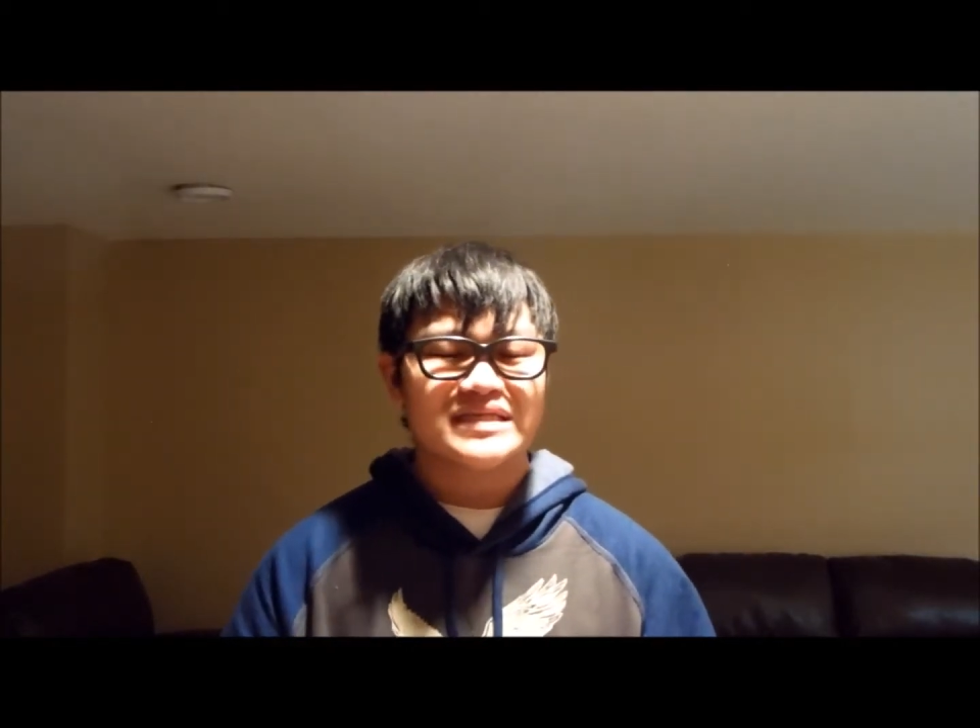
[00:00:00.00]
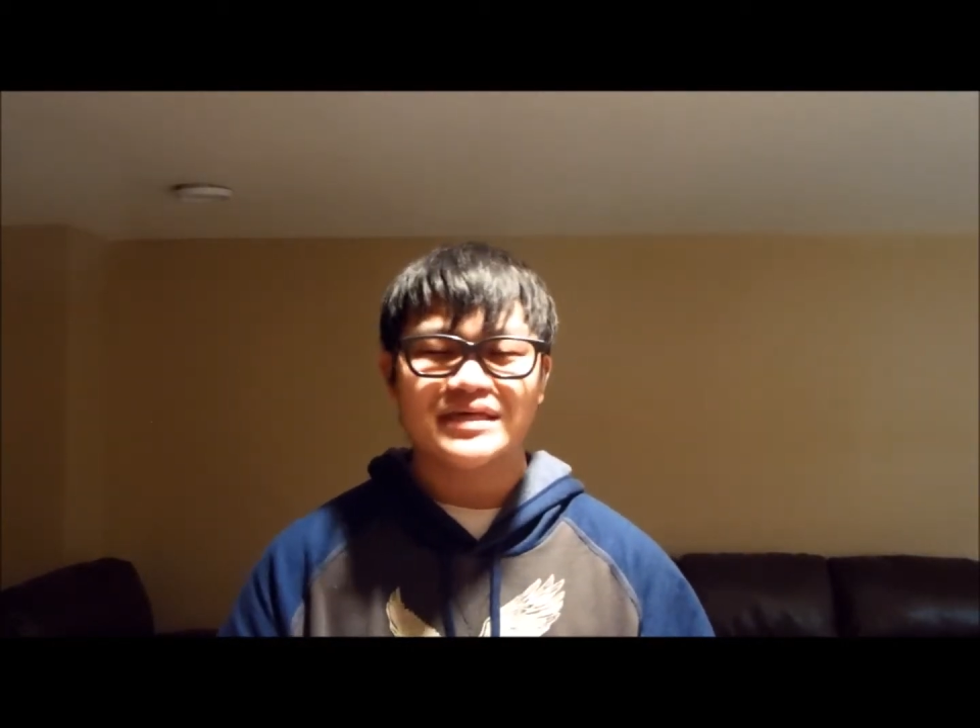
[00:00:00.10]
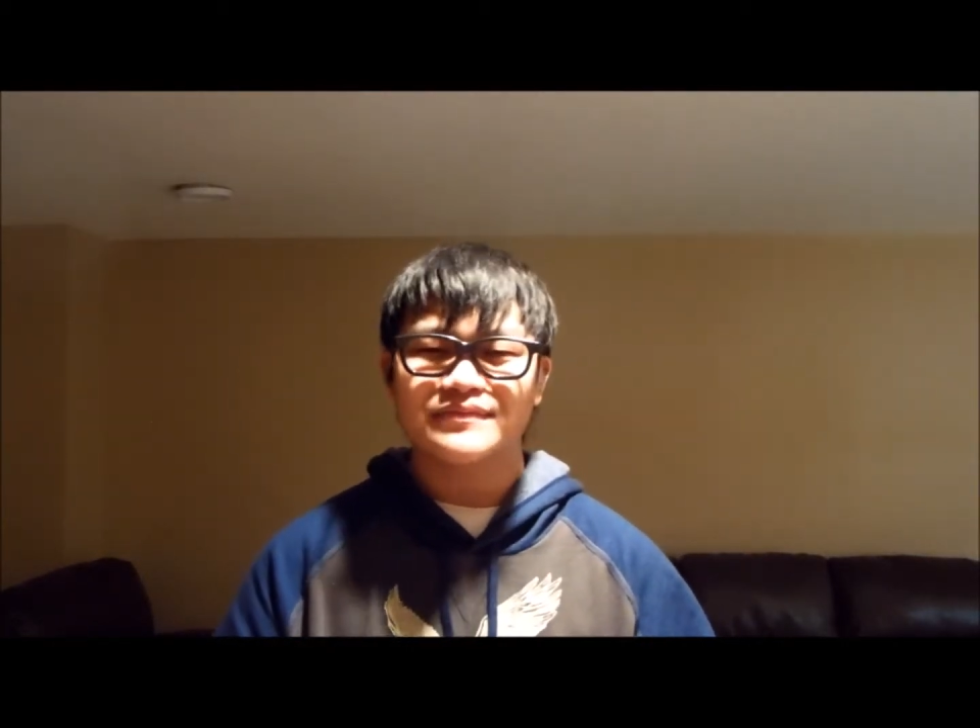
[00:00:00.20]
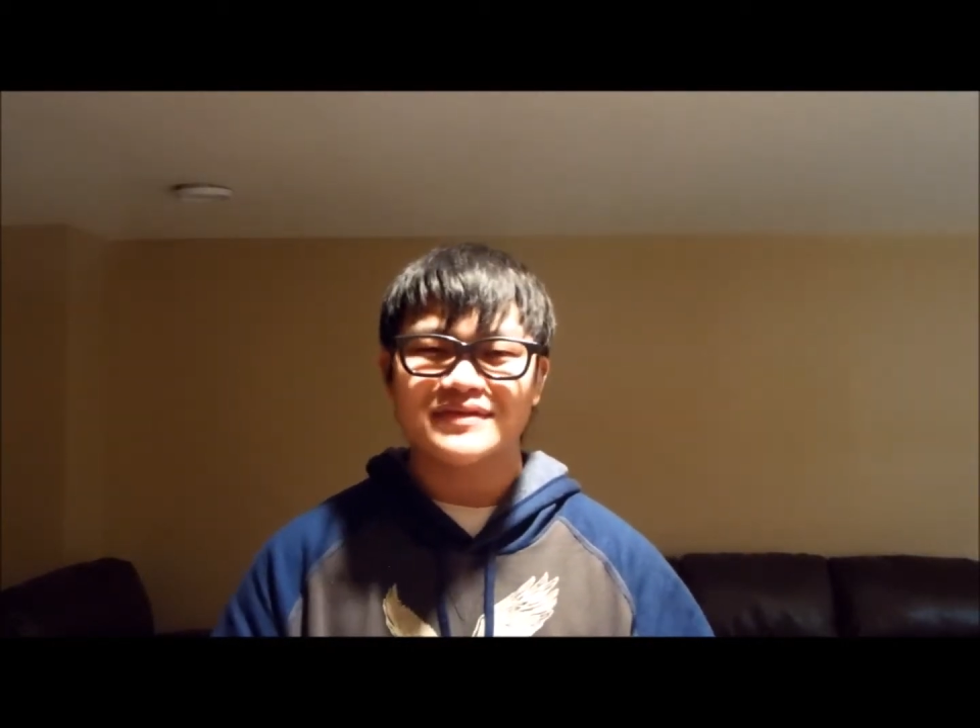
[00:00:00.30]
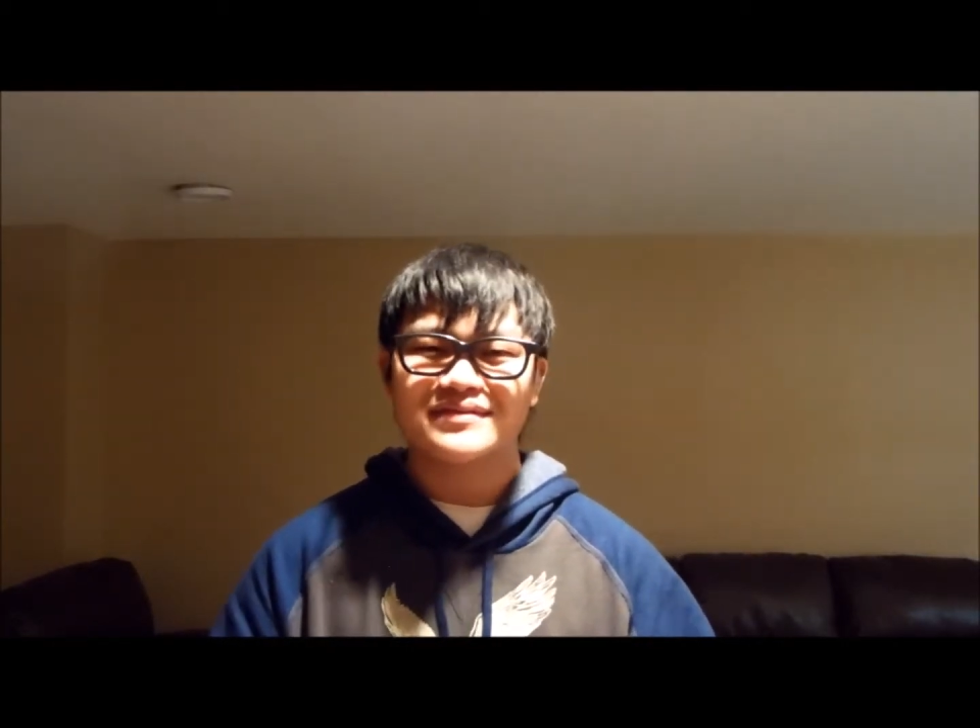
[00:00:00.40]

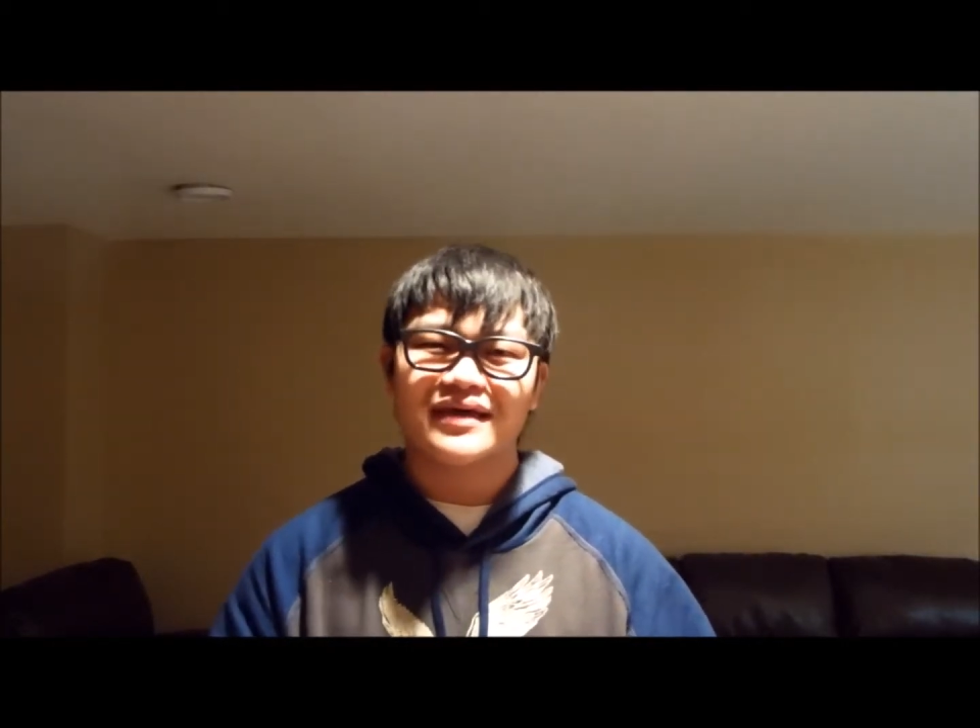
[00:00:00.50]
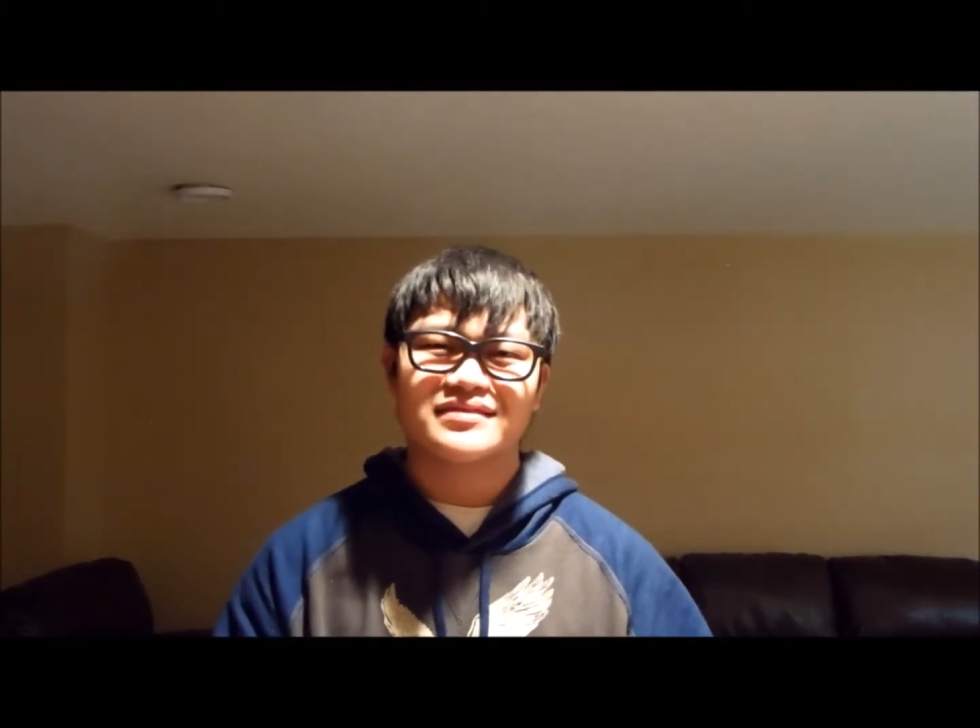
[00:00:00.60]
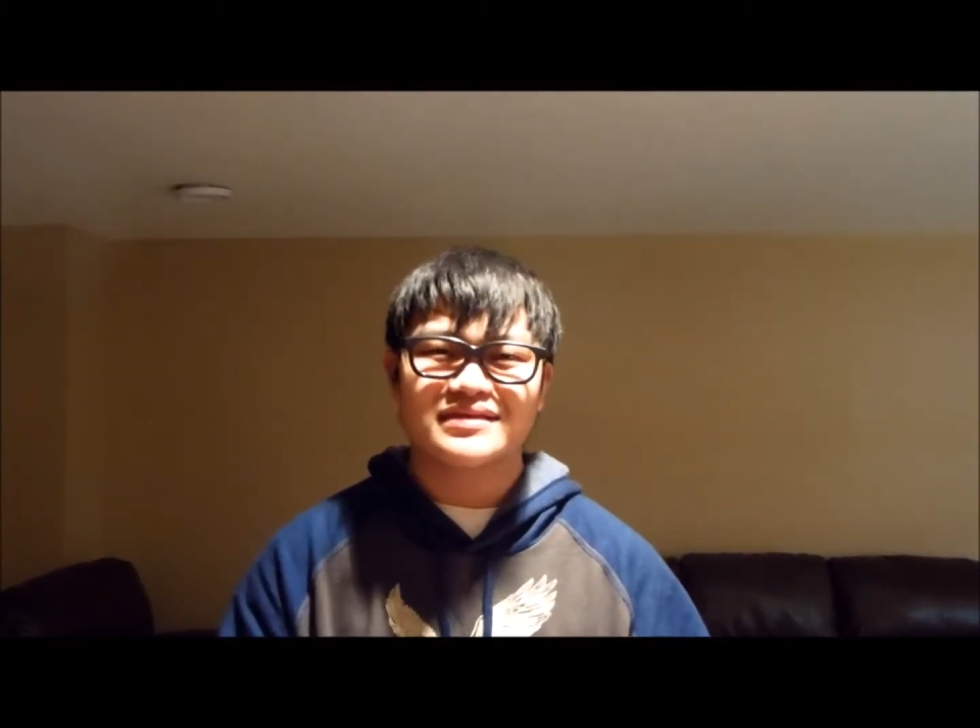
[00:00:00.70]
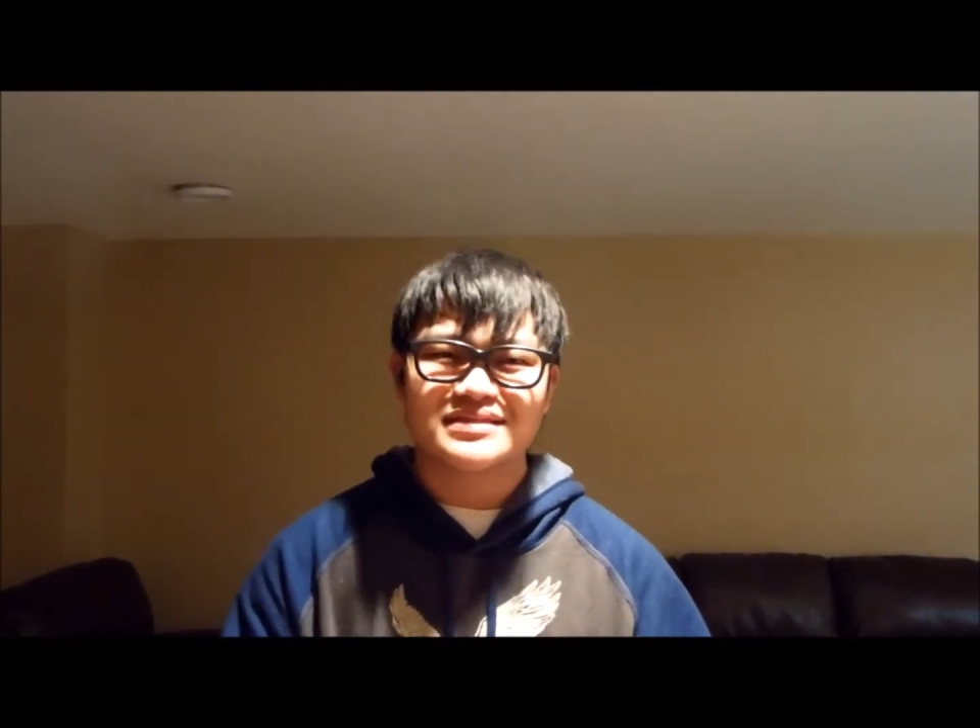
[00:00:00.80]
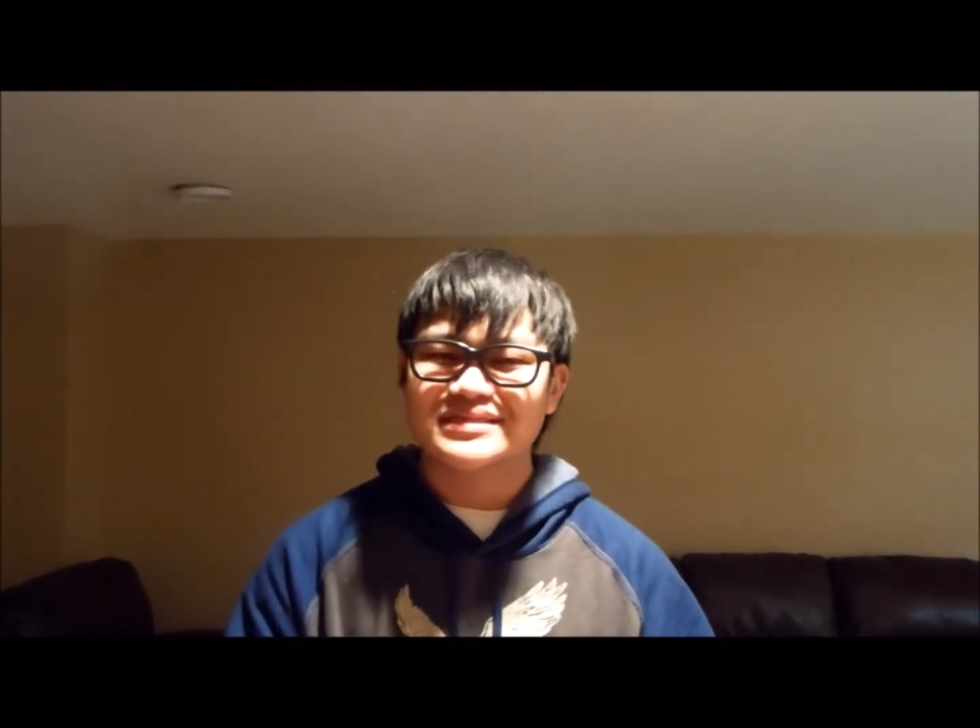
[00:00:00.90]
something
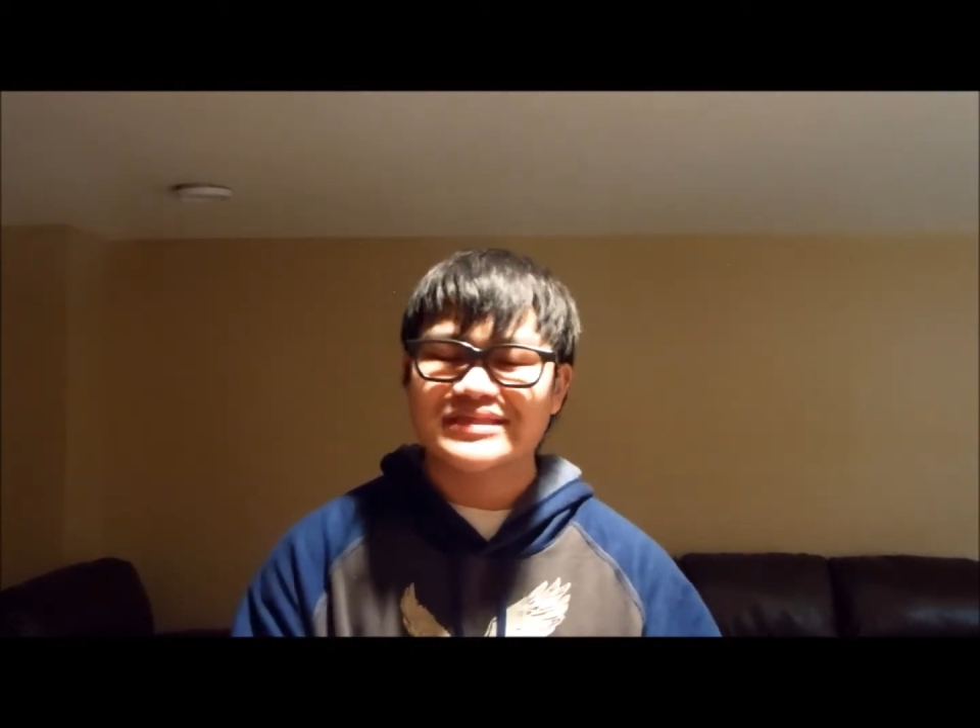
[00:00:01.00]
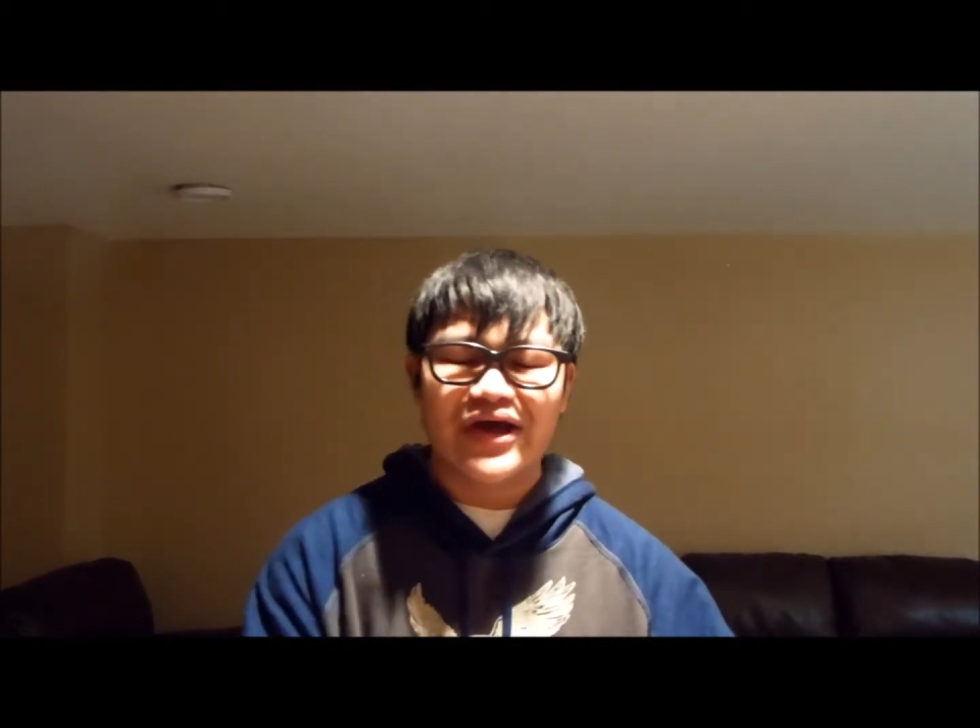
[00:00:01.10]
like this is